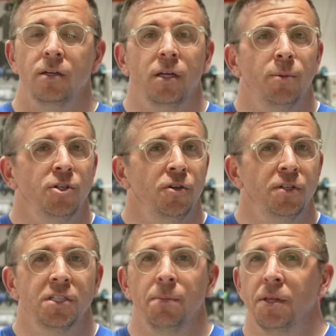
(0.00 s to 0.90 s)
Number two,
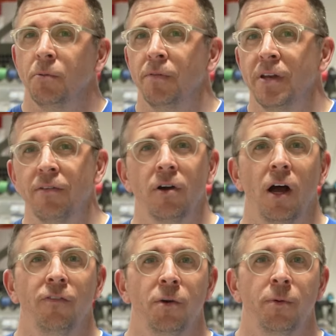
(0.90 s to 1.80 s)
this is something we've never
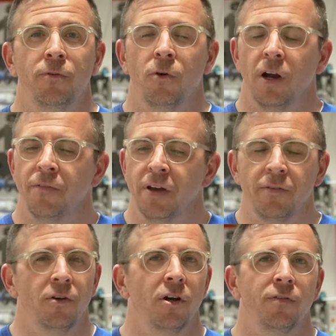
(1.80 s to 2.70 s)
offered before. I've
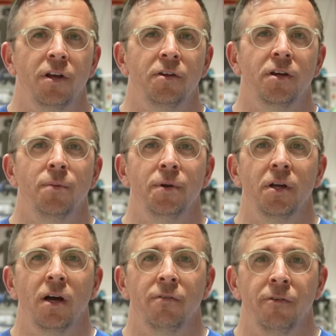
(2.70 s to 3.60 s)
never heard of another
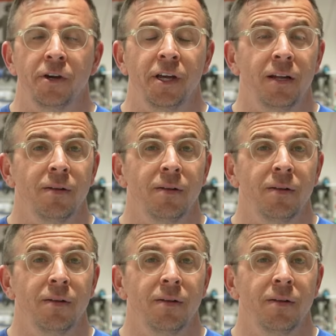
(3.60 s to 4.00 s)
company offering it.